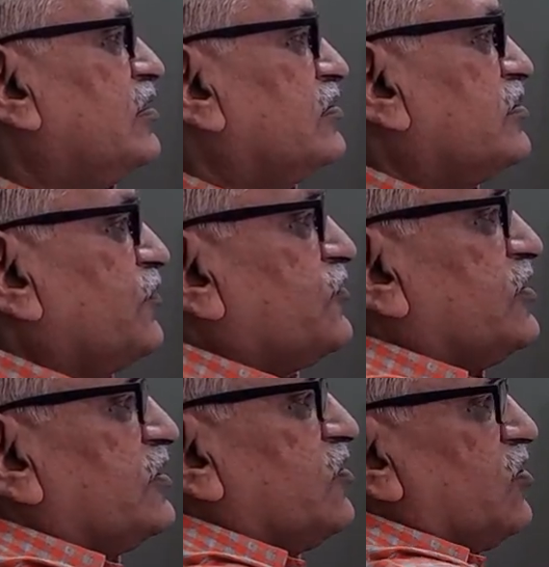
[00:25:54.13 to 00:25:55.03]

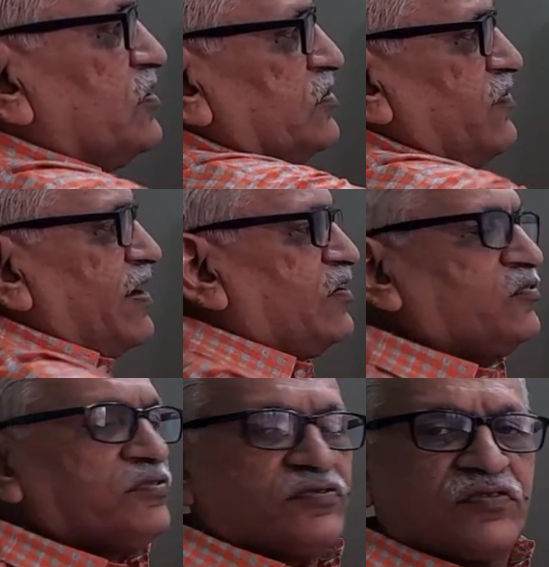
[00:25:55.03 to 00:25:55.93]
Substituting all these
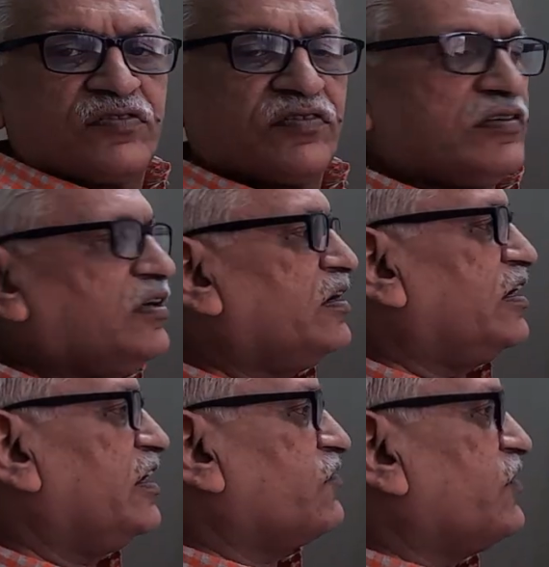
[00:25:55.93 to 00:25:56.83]
values
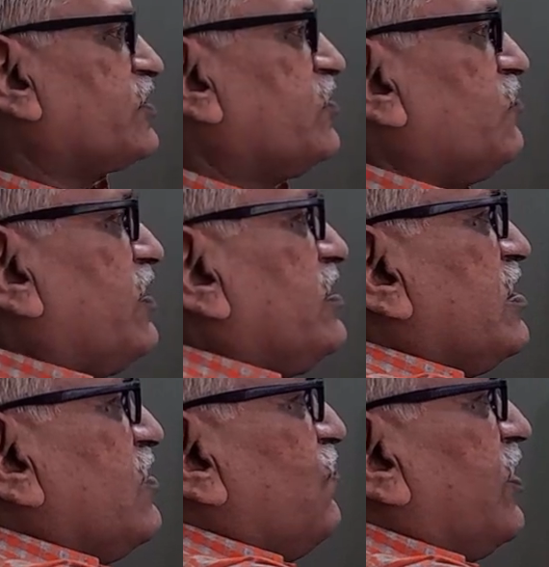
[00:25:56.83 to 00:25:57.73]
in equation 1,
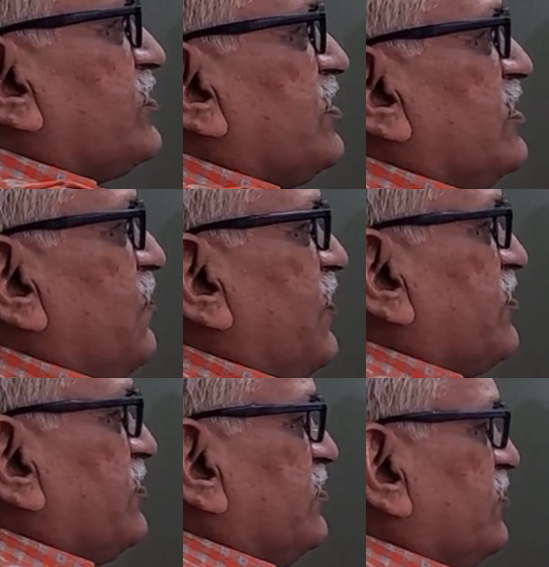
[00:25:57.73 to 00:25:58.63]
function
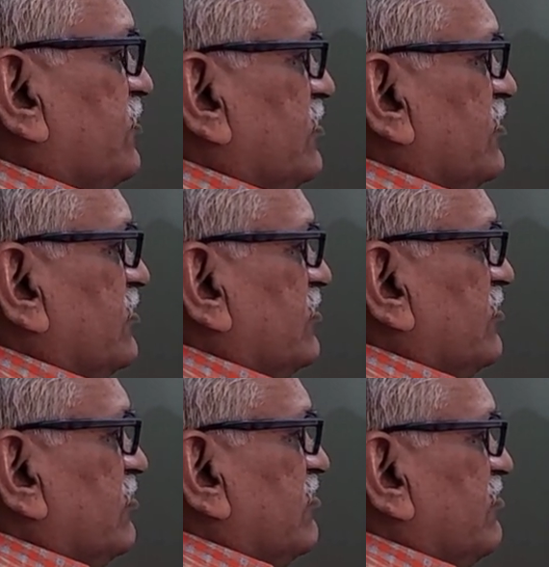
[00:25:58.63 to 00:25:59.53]
fx is
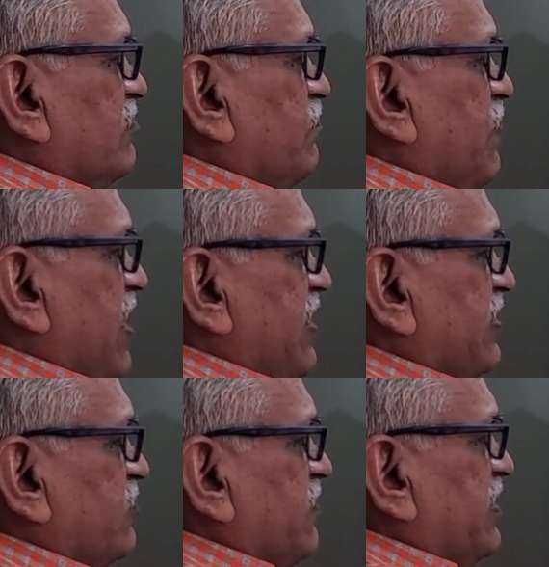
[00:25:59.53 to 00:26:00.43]
pi
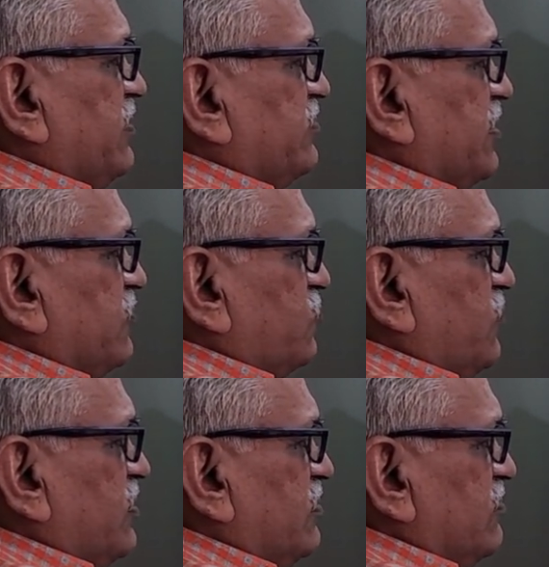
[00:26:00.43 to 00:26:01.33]
x minus x
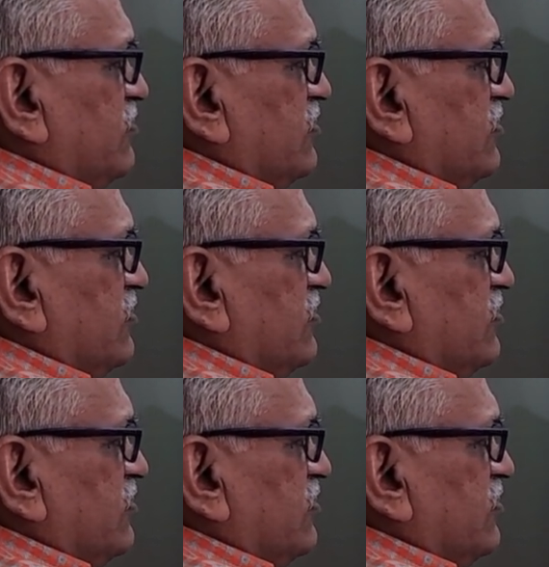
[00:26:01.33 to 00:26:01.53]
square,